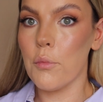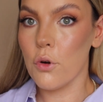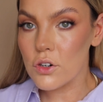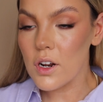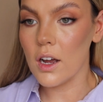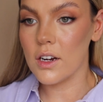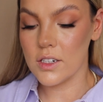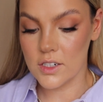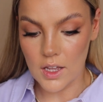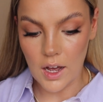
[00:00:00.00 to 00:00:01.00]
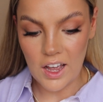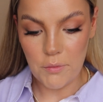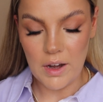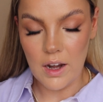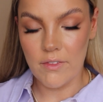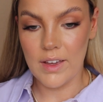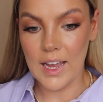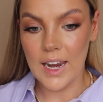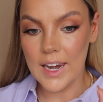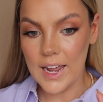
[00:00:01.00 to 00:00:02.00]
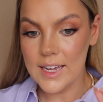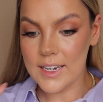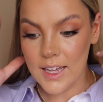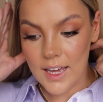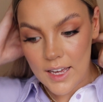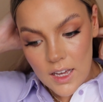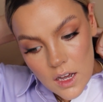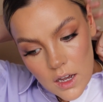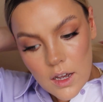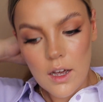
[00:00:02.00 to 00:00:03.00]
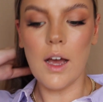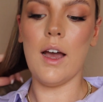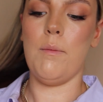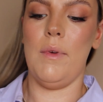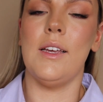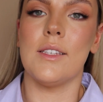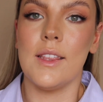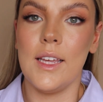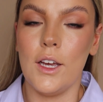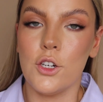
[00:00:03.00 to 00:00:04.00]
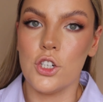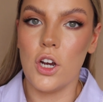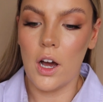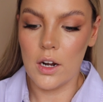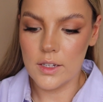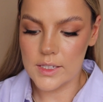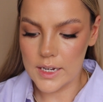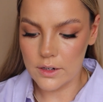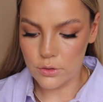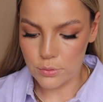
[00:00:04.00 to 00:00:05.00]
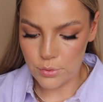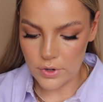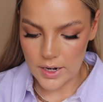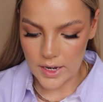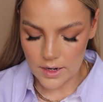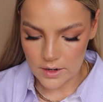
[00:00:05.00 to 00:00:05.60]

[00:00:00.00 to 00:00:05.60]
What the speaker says: Product that I have been loving lately is the Charlotte Tilbury,